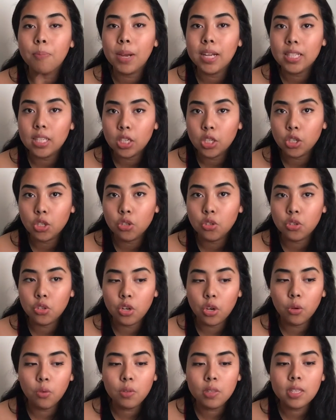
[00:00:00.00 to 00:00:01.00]
my teacher's
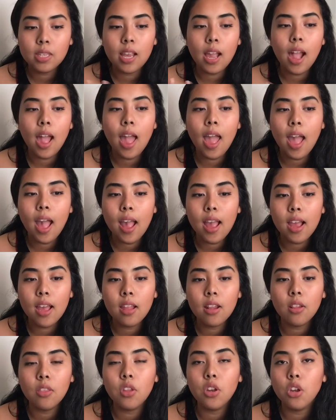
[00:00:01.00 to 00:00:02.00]
notes
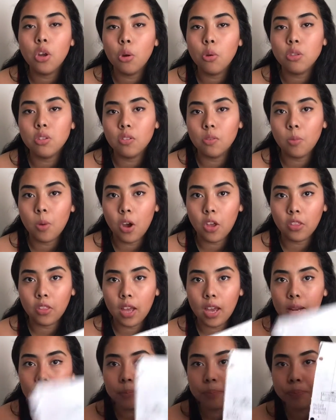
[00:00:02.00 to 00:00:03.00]
and the notes from
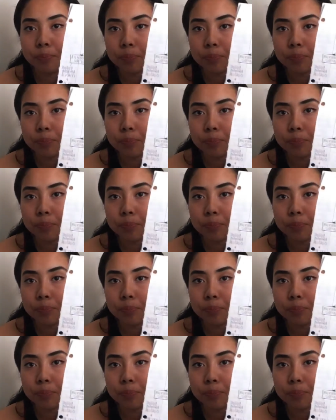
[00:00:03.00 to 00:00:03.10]
online.